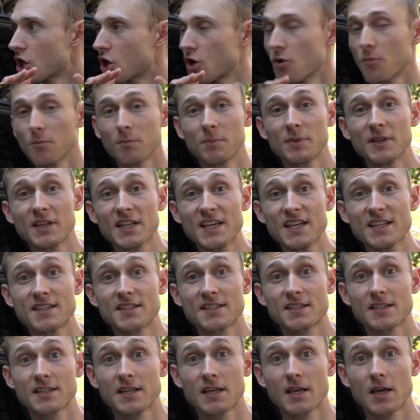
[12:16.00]

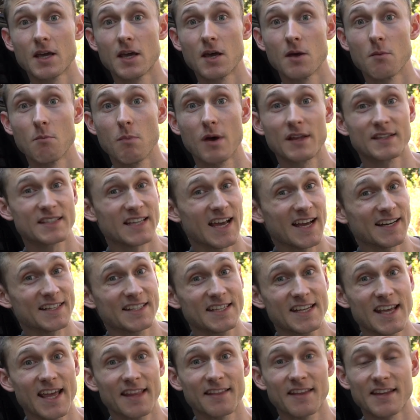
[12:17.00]
complete, but
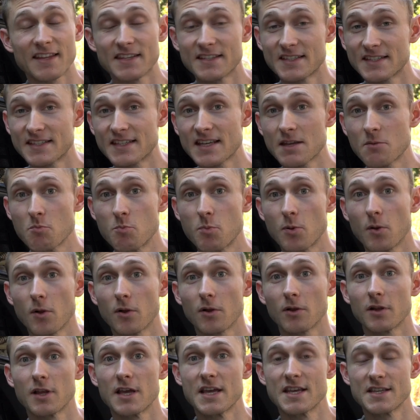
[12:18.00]
at the end
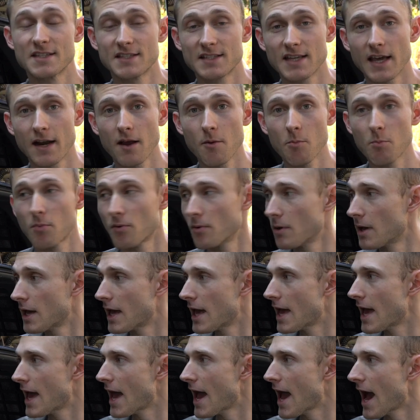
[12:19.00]
simple setup.
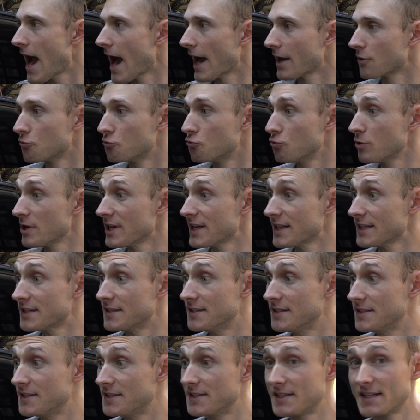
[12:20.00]
I
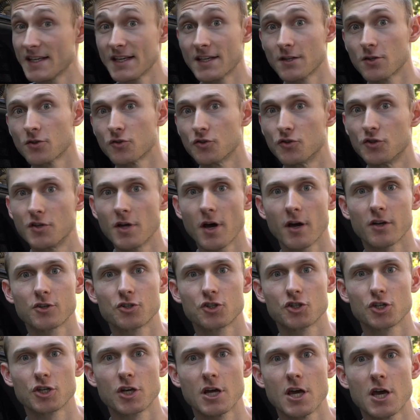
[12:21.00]
really didn't
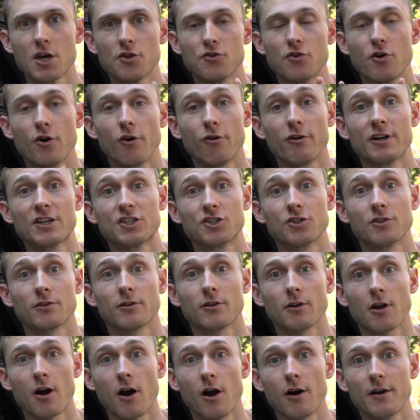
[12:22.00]
touch the
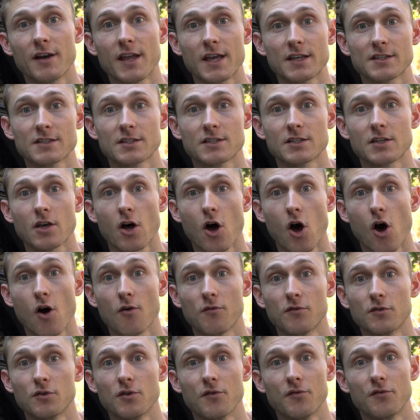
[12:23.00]
original harness
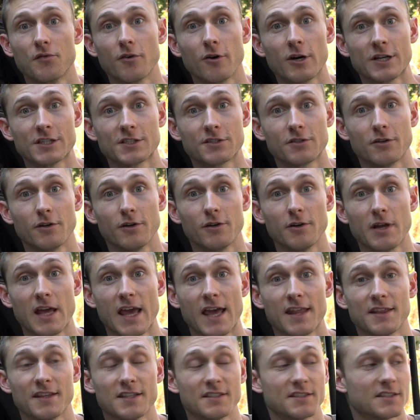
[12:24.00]
of the Forester
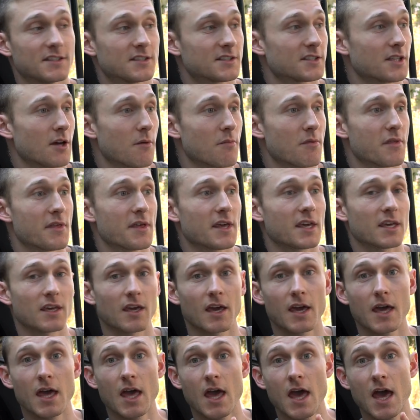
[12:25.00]
and this is
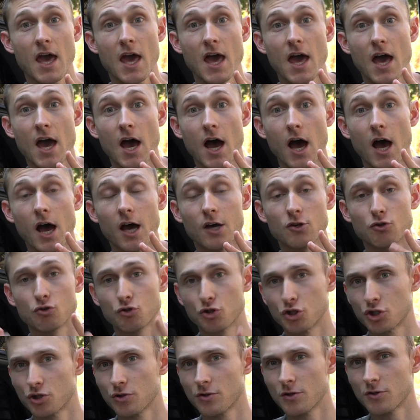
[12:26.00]
something uh,
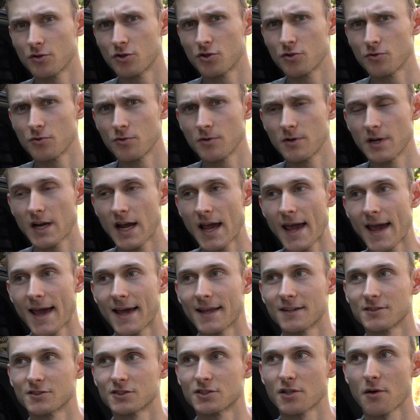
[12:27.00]
you shouldn't do
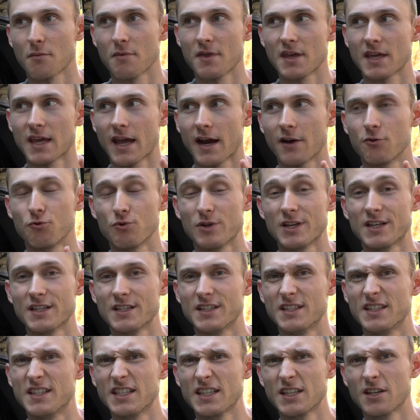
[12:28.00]
and something I
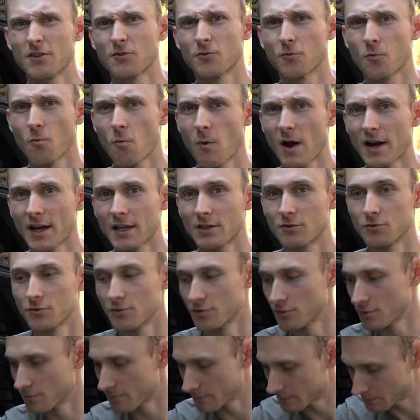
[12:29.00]
really didn't wanted to
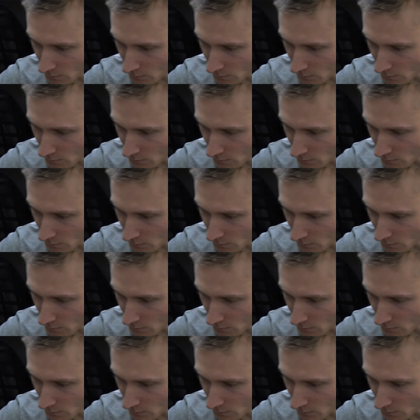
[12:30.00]
do.